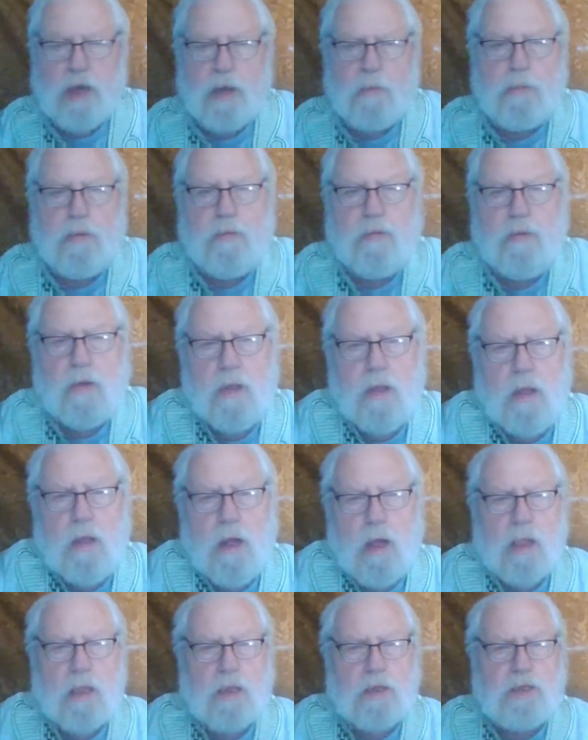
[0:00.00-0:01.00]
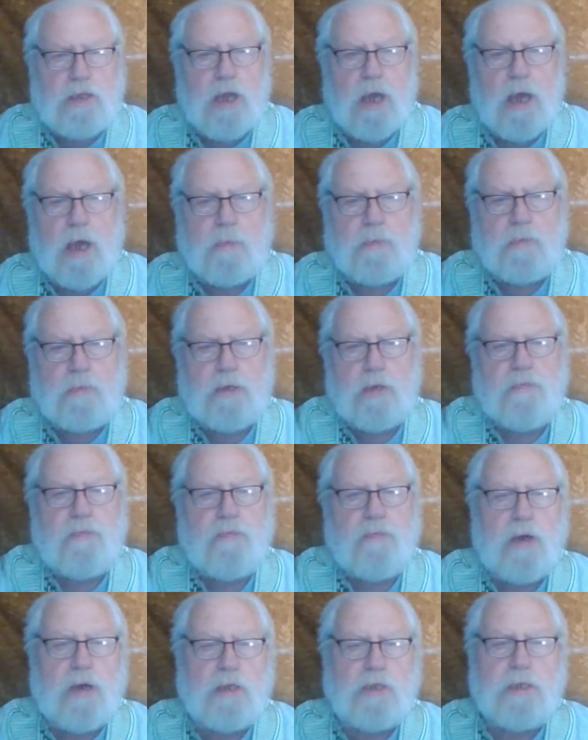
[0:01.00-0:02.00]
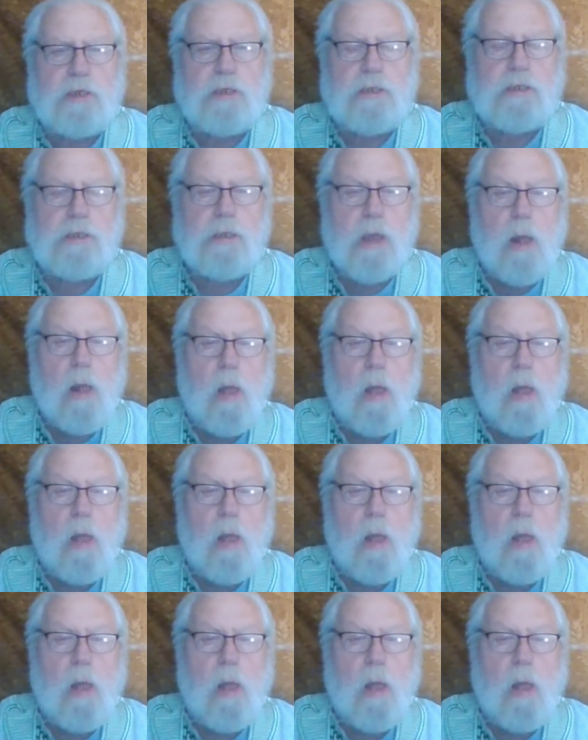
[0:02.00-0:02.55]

I prefer to call it jobs or functions,